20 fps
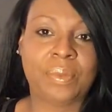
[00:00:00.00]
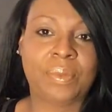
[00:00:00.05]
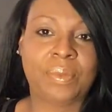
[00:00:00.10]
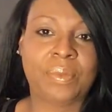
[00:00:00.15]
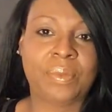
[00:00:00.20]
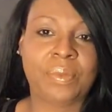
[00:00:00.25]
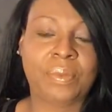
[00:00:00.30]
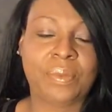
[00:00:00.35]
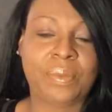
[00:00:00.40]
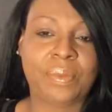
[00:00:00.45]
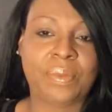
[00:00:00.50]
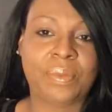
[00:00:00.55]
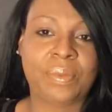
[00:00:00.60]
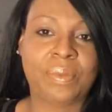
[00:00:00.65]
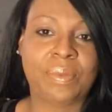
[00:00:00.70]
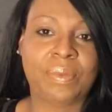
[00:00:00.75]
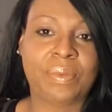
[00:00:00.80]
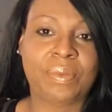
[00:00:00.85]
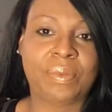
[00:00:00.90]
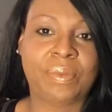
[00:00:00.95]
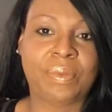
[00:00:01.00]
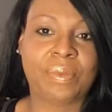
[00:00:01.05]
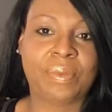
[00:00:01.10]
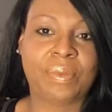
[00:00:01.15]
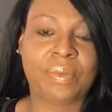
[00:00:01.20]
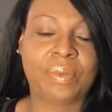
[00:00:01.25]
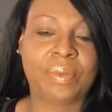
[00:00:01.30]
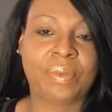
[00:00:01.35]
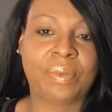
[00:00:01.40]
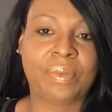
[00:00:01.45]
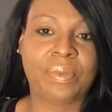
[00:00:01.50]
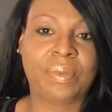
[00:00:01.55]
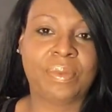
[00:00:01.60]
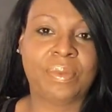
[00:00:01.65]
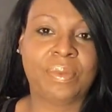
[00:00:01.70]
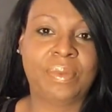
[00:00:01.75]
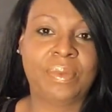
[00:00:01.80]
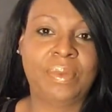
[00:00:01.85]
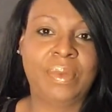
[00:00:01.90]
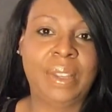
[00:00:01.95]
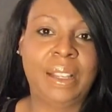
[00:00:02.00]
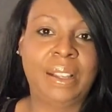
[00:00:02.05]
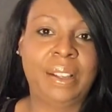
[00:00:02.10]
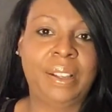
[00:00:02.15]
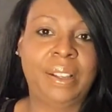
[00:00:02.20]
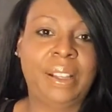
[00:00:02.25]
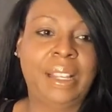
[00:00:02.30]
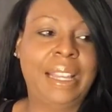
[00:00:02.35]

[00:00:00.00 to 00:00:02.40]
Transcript: This person isn't speaking.